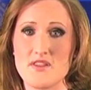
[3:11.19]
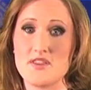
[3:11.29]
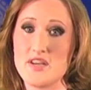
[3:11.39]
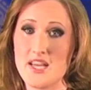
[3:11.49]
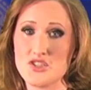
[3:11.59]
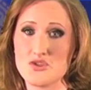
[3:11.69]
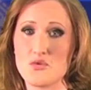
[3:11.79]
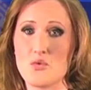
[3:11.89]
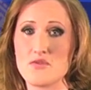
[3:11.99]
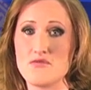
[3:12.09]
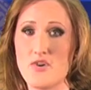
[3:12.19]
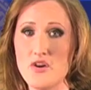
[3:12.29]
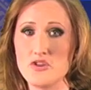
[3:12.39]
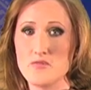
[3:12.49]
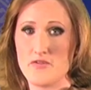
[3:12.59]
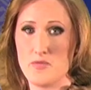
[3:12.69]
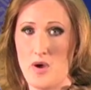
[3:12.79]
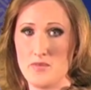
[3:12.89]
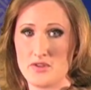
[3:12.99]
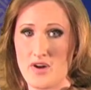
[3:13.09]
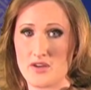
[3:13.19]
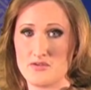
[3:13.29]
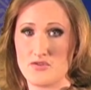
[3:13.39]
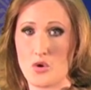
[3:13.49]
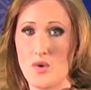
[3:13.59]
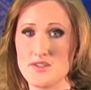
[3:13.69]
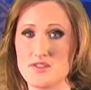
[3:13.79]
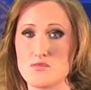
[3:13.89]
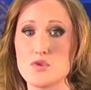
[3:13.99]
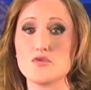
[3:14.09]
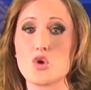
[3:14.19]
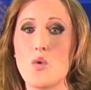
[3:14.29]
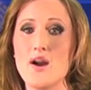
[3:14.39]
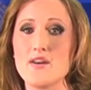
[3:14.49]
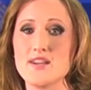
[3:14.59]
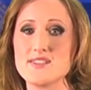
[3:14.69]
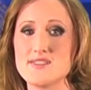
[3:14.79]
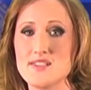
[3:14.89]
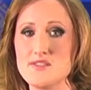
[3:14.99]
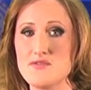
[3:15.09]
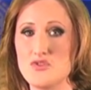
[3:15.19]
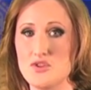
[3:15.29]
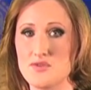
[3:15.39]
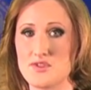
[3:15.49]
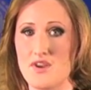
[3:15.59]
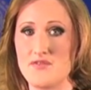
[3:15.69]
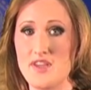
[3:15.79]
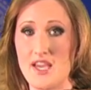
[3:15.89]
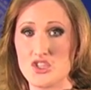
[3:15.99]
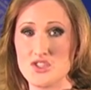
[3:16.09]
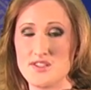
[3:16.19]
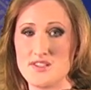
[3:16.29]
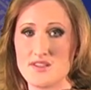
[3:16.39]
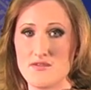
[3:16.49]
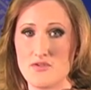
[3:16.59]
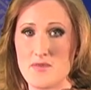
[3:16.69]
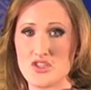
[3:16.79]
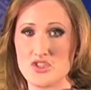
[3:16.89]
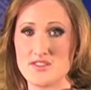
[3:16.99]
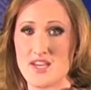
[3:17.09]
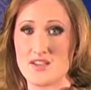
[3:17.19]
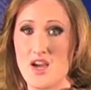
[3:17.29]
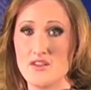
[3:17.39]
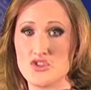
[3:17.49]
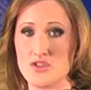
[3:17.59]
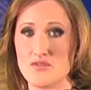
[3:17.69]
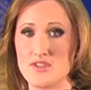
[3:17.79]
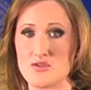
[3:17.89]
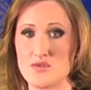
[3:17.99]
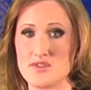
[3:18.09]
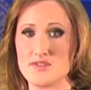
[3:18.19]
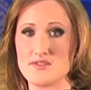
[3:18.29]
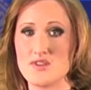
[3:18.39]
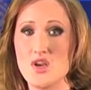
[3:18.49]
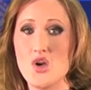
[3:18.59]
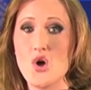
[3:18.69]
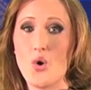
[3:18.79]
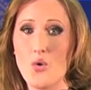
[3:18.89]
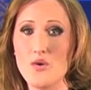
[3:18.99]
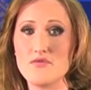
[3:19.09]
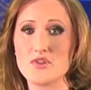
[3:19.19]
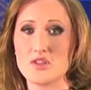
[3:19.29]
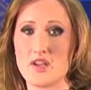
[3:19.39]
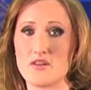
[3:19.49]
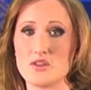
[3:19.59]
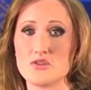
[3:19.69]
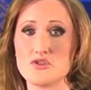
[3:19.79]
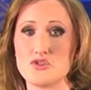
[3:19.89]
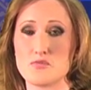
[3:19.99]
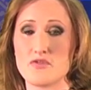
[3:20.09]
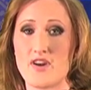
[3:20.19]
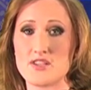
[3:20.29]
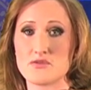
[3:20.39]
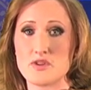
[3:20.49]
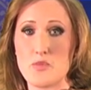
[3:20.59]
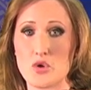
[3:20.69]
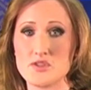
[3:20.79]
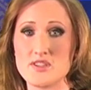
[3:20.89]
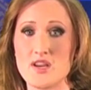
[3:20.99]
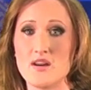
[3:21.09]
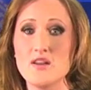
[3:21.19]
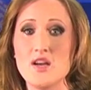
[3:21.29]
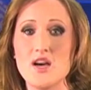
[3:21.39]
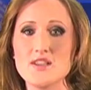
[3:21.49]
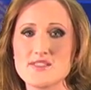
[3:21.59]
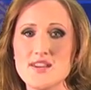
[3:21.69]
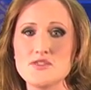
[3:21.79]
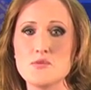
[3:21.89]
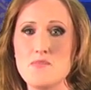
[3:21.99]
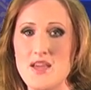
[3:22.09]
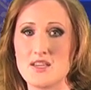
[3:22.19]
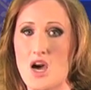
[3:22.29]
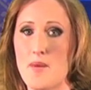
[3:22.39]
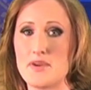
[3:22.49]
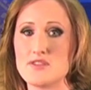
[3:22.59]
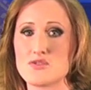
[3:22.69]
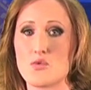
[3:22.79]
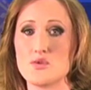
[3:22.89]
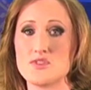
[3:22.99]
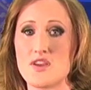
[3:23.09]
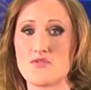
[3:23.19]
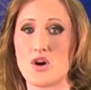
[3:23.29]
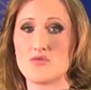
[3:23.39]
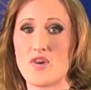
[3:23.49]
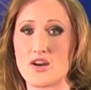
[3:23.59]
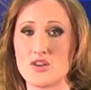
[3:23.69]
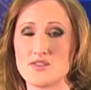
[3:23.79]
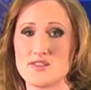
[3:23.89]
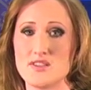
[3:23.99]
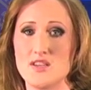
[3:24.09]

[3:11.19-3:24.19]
the nature or the volume of the public records requested will require extensive use of the agency's information technology resources, or of the clerical or supervisory personnel assigned to make copies or safeguard records.